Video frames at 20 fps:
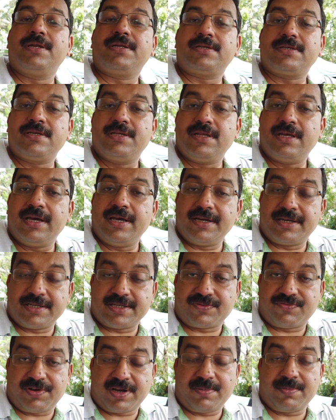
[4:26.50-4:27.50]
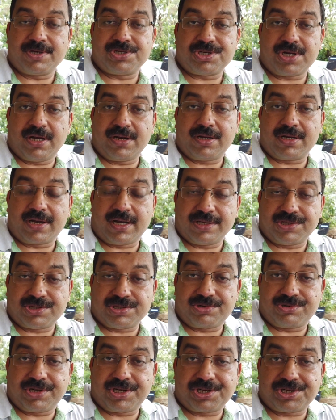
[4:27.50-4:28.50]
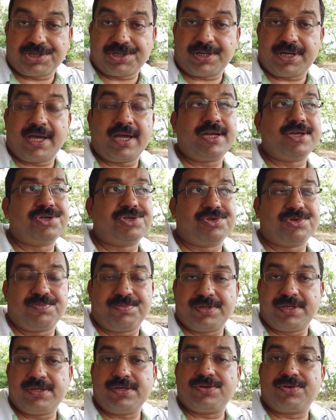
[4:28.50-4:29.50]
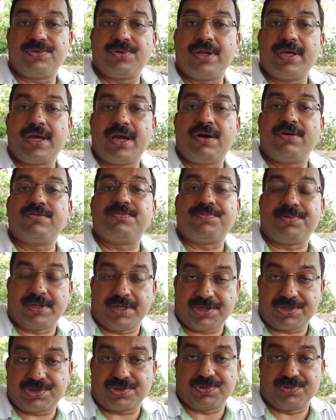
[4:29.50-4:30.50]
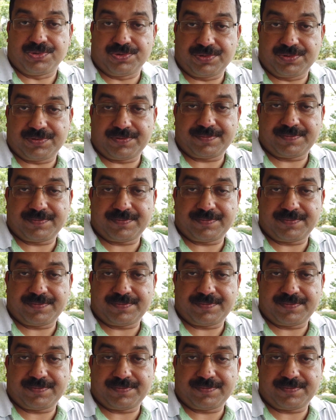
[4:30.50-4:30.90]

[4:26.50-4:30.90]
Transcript: but it is very much under consideration and should be rolling out pretty soon.